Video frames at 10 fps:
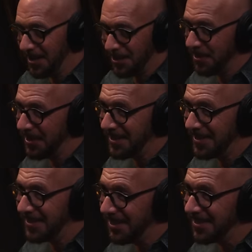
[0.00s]
another one that
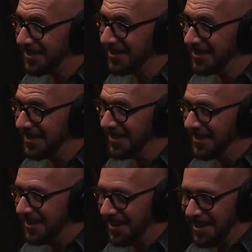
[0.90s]
doesn't,
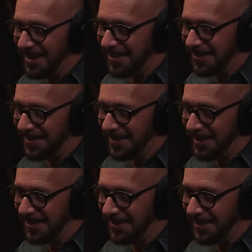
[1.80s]
and
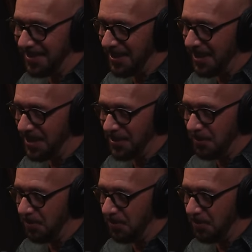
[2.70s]
and and then they